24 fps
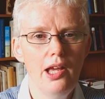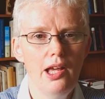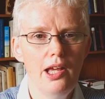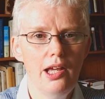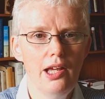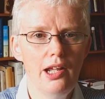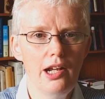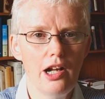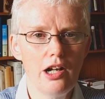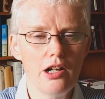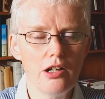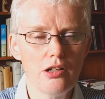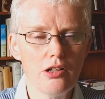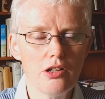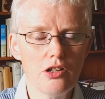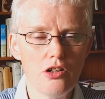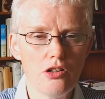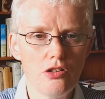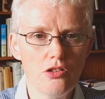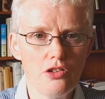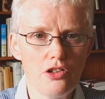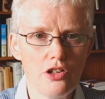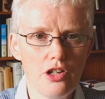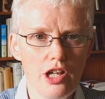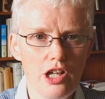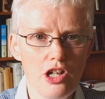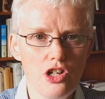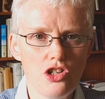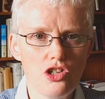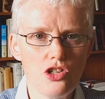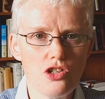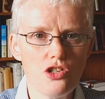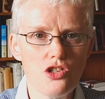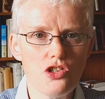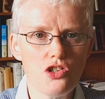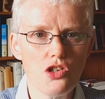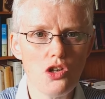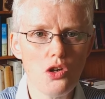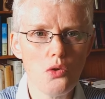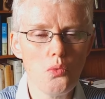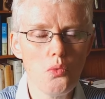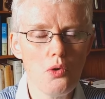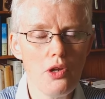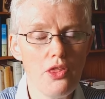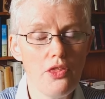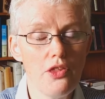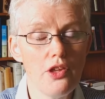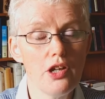In our congregations,
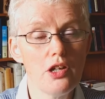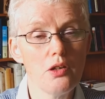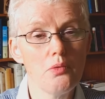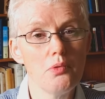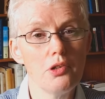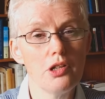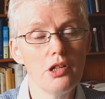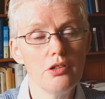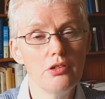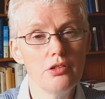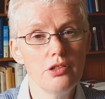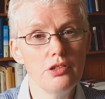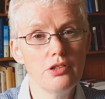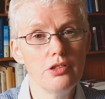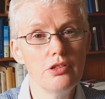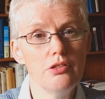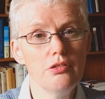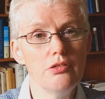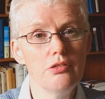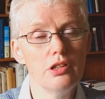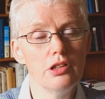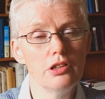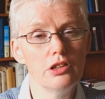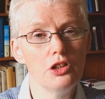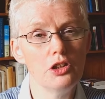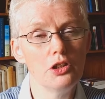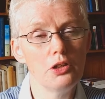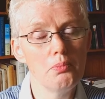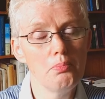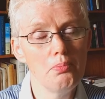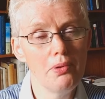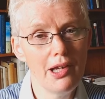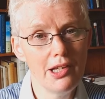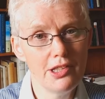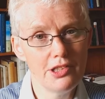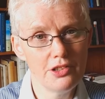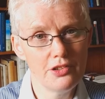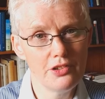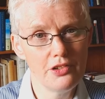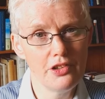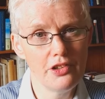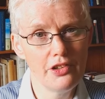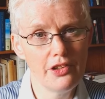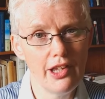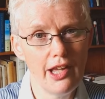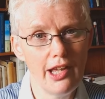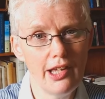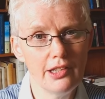we think we're going to do a lot better
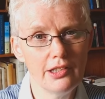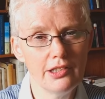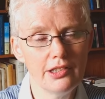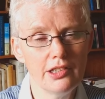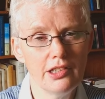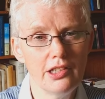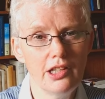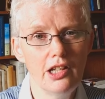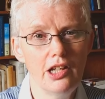than that.